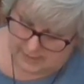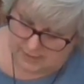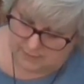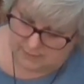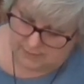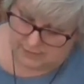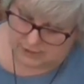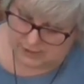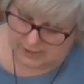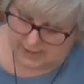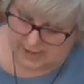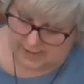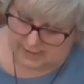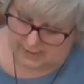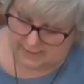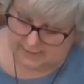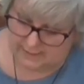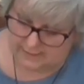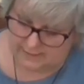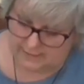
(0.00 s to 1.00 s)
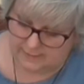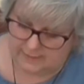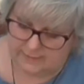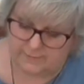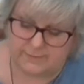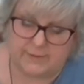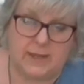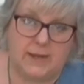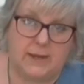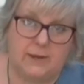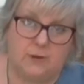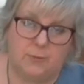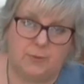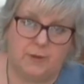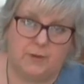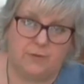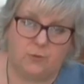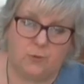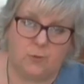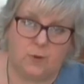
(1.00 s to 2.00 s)
which again gives it a little bit
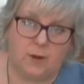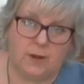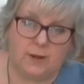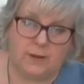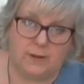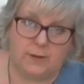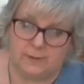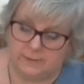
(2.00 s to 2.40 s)
of quirk.